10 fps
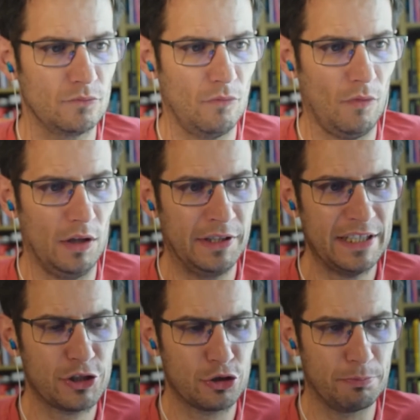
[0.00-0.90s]

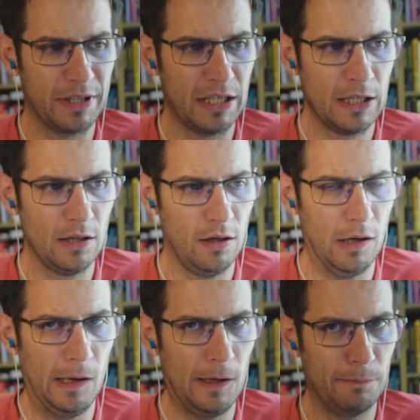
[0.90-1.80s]
needs to be
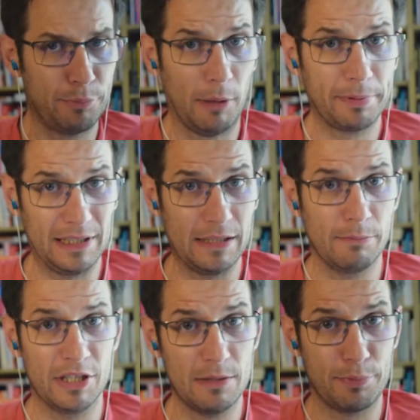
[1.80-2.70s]
properly
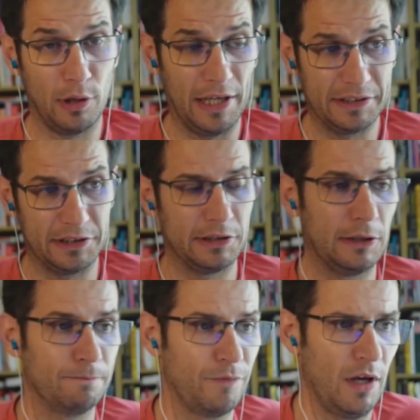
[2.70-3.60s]
manipulated.
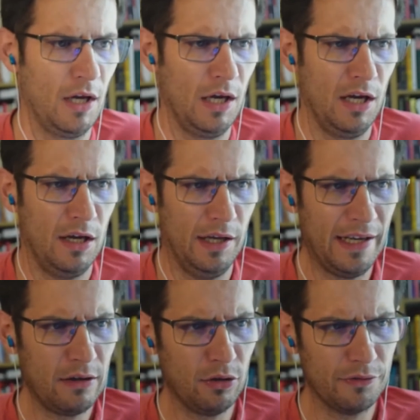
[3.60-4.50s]

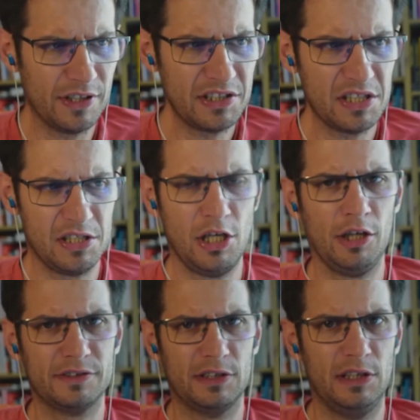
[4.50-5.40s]
Now, this is
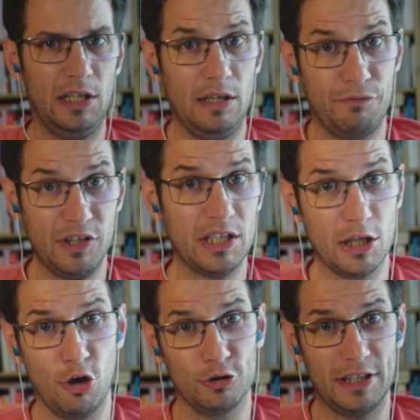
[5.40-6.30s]
not a
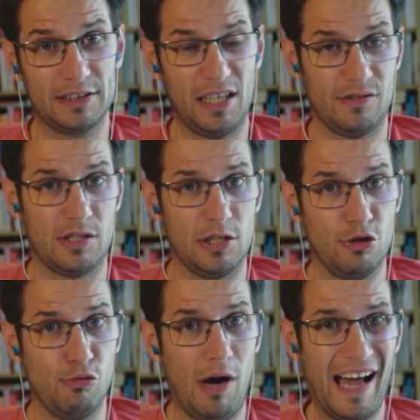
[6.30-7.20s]
video that tells
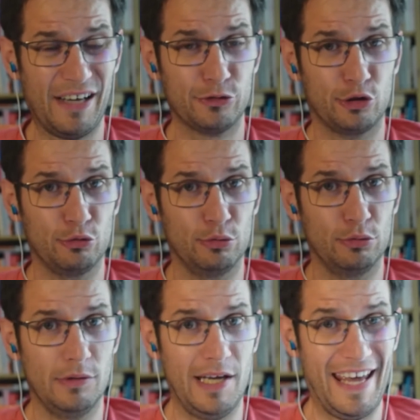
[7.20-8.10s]
you how to
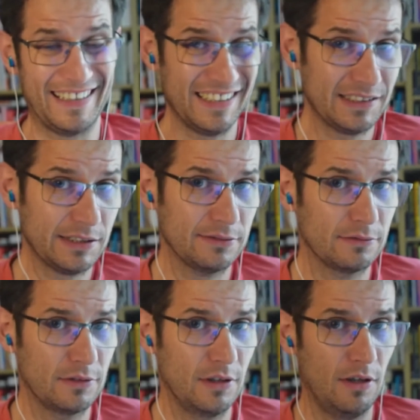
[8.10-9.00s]
edit.
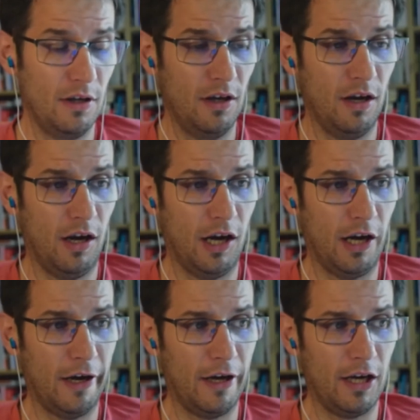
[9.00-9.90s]

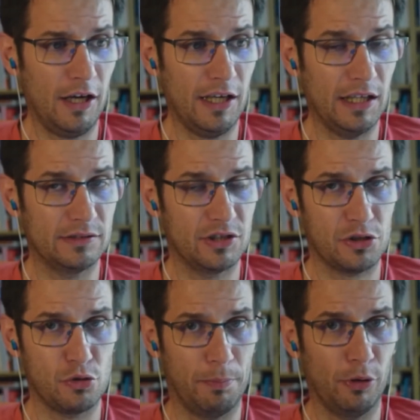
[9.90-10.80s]
It's just
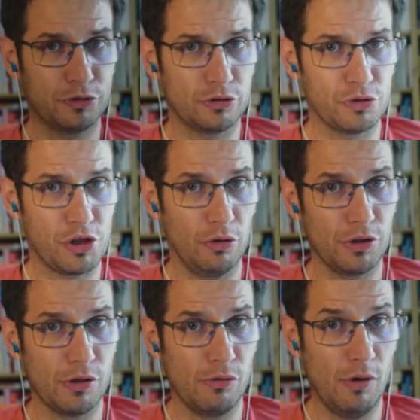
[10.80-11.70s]
supposed to show
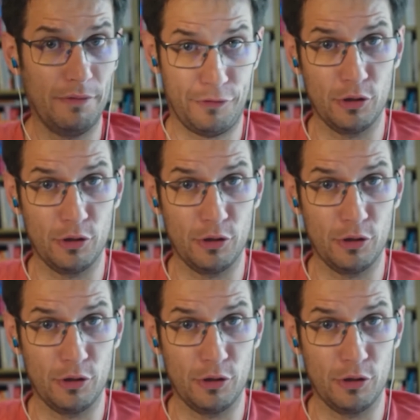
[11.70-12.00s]
you a few